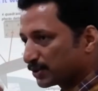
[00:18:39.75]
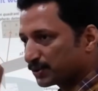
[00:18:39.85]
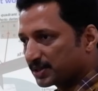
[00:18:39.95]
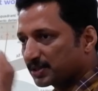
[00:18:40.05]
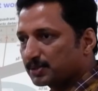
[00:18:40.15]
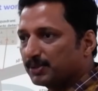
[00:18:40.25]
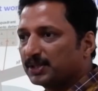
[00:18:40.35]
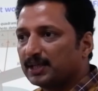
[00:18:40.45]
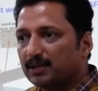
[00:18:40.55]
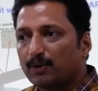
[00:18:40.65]
also is
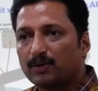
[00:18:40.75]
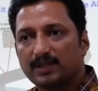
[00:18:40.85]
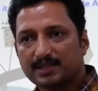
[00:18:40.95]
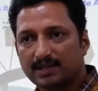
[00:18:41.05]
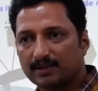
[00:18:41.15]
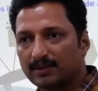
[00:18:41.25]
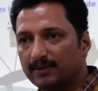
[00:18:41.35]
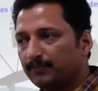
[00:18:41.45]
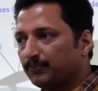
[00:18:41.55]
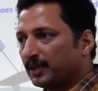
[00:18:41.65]
special. All these are
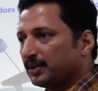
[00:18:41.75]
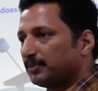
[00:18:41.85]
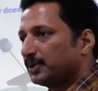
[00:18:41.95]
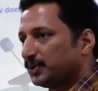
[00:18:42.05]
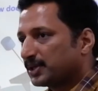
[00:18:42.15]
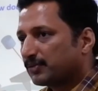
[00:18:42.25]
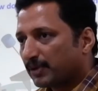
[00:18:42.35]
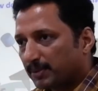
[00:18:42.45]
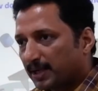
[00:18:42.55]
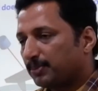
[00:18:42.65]
using
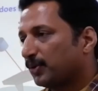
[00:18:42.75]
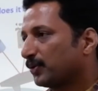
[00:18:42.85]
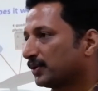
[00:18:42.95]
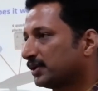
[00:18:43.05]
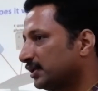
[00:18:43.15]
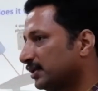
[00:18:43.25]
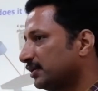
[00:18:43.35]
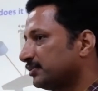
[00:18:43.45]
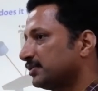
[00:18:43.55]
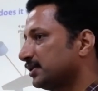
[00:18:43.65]
FemLab
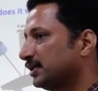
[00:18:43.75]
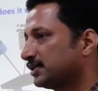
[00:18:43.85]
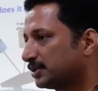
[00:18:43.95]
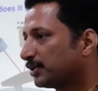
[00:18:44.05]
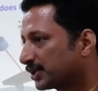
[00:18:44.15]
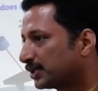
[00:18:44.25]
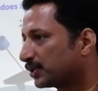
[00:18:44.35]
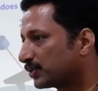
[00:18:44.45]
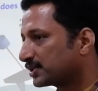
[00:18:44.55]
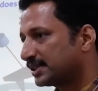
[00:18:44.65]
or simulation
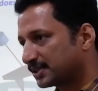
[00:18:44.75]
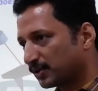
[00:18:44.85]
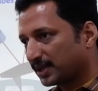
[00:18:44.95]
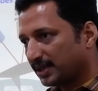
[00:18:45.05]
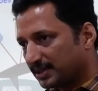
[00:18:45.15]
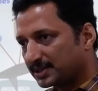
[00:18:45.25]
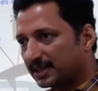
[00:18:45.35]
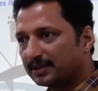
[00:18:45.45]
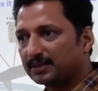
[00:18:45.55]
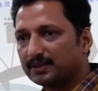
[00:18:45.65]
tools. It is already
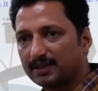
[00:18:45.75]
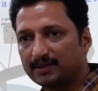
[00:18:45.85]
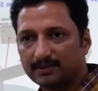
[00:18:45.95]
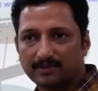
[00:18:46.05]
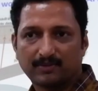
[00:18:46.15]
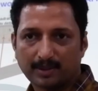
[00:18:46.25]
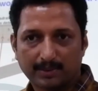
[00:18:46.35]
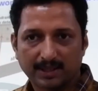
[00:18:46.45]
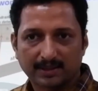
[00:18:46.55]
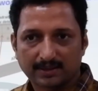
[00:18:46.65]
designed and
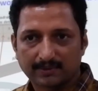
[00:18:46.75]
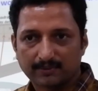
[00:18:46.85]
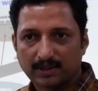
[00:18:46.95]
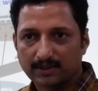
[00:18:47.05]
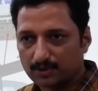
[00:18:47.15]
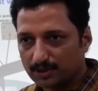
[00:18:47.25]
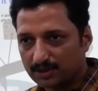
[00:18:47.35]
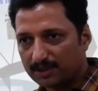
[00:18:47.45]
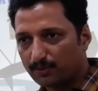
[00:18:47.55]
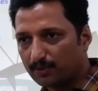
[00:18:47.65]
fabricated. Okay, so
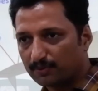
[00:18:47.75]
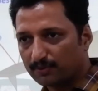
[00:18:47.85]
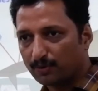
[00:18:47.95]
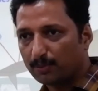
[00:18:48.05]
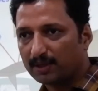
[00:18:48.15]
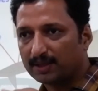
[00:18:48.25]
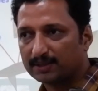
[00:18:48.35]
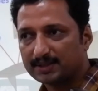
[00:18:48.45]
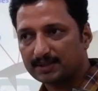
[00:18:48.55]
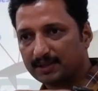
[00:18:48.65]
it won't wobble
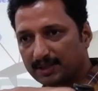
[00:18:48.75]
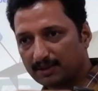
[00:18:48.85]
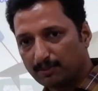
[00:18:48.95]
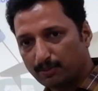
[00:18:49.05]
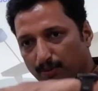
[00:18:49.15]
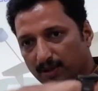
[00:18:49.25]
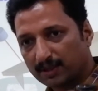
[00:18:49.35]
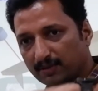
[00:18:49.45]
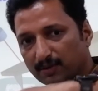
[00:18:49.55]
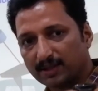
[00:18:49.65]
like this. It will
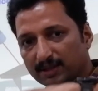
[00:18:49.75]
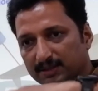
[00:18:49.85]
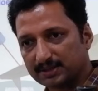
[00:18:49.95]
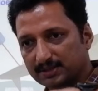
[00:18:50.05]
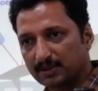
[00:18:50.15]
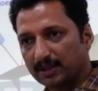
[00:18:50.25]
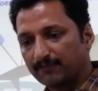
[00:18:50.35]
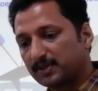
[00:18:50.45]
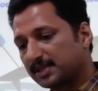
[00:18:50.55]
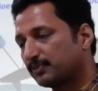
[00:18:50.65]
move only like this. Okay,
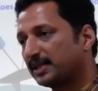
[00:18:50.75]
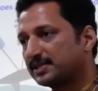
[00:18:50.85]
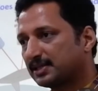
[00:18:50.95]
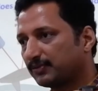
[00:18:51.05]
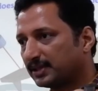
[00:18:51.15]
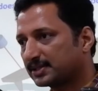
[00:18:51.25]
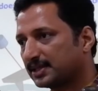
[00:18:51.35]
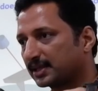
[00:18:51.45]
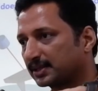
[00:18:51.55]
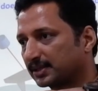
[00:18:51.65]
it is very stiff in this
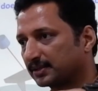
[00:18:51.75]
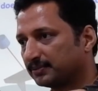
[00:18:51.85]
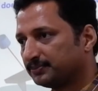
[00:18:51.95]
direction.